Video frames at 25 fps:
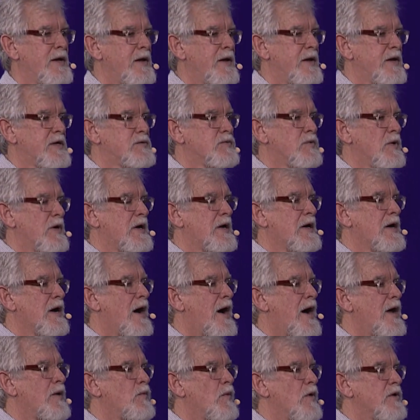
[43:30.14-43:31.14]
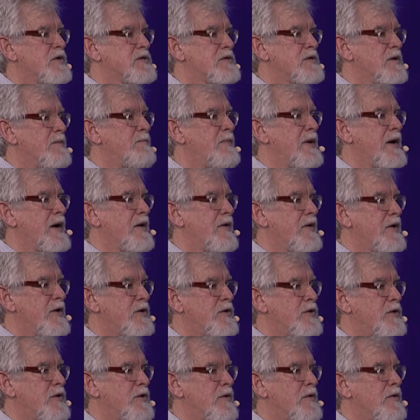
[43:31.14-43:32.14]
It's what God wants to bear in
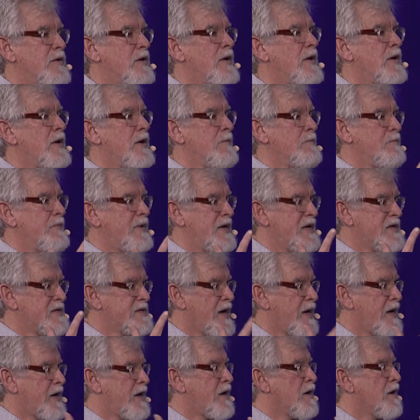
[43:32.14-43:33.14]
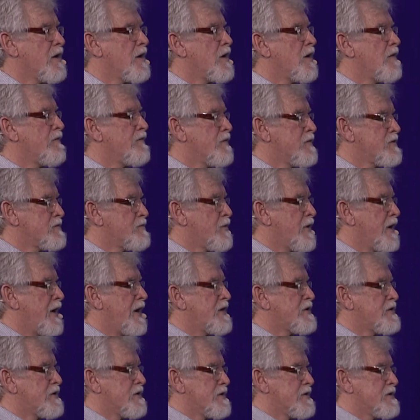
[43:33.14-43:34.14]
you. But He's got to cut off those
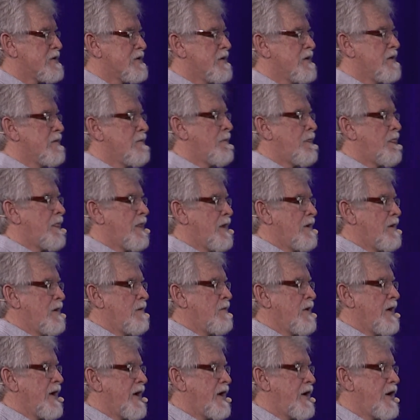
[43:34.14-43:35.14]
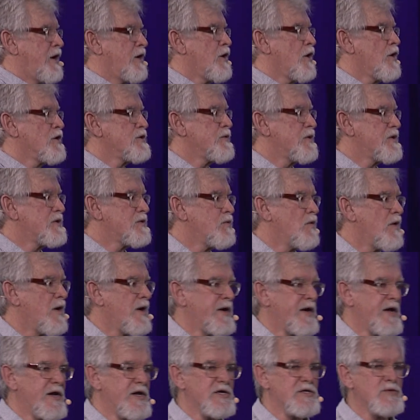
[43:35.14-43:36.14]
branches. And He knows which one.
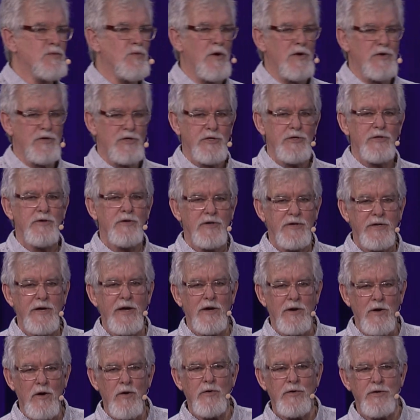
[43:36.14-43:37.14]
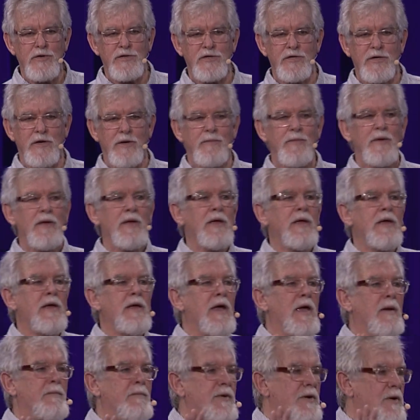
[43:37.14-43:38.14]
He just wants you to take ownership
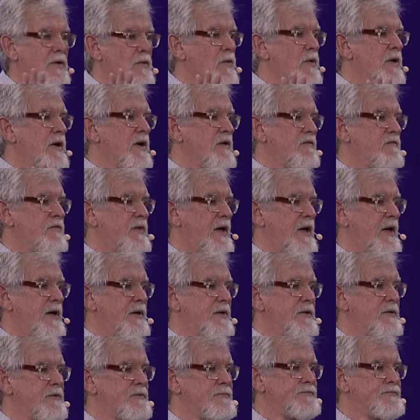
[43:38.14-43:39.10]
and be aware of that.